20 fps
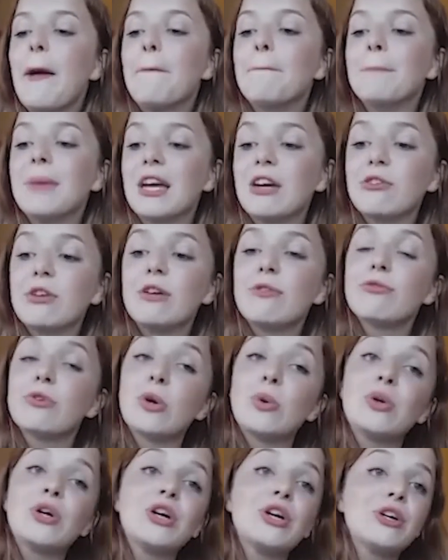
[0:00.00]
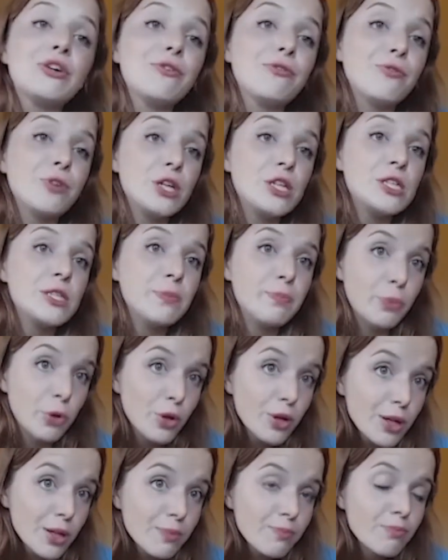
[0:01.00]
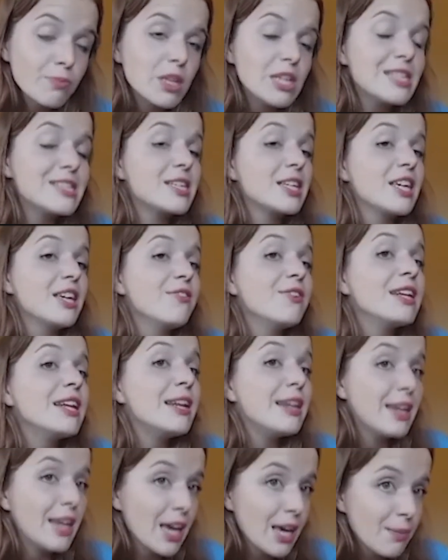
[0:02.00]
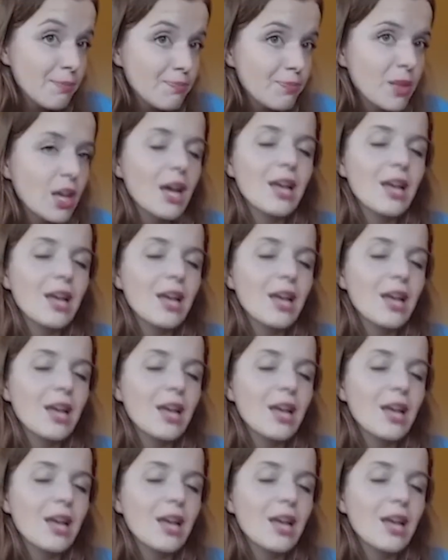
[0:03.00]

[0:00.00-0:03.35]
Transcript: Mary wrote her first book it's a given name.